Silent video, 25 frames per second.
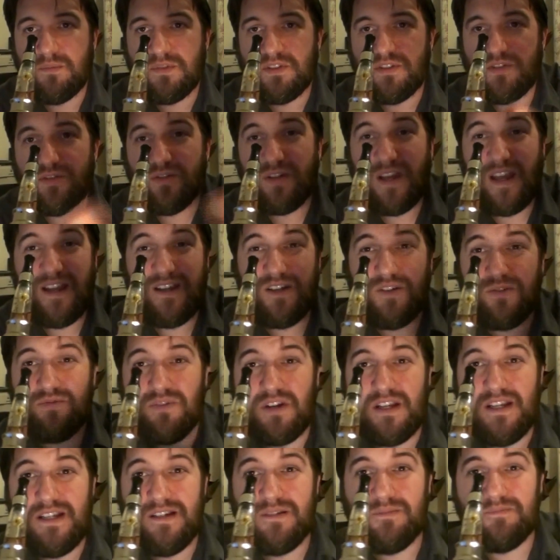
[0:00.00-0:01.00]
I'm still getting
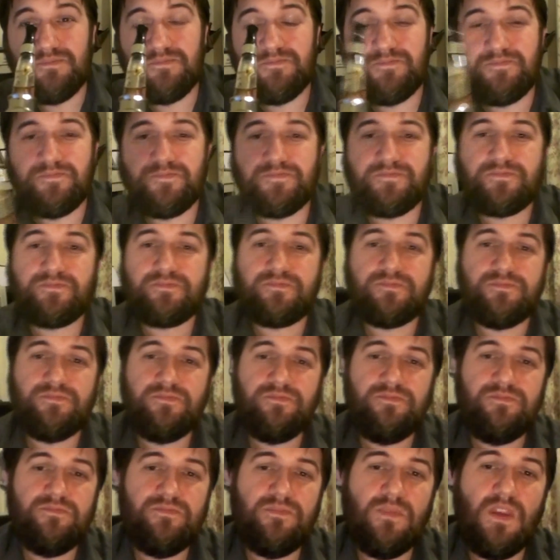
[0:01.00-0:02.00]
green.
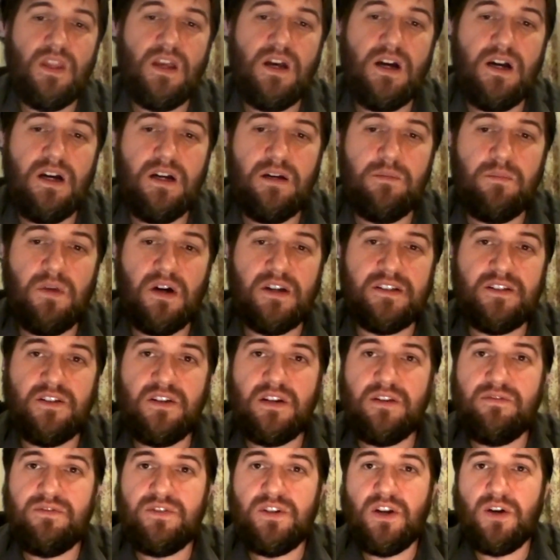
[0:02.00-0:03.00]
I
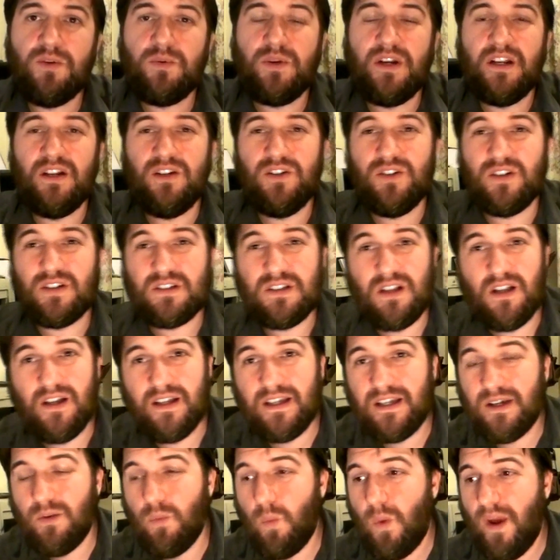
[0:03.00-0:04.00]
don't even know what it looks
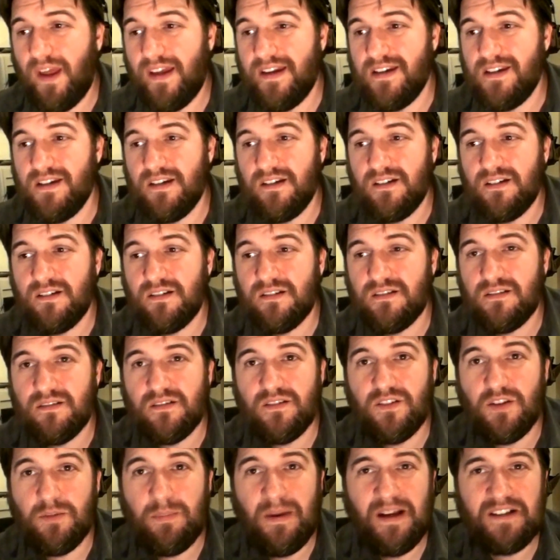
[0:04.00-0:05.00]
like when
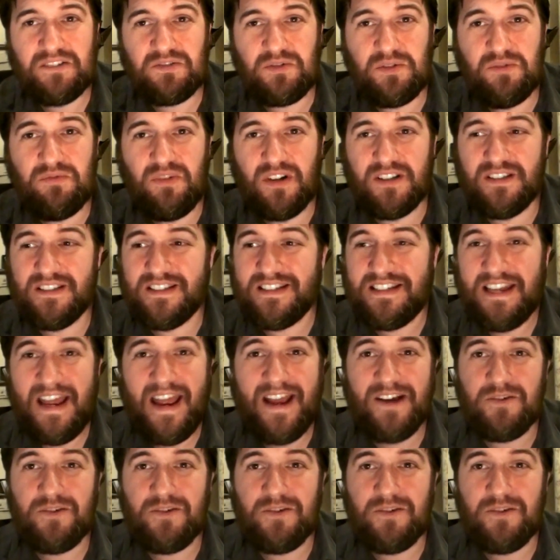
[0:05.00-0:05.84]
the battery runs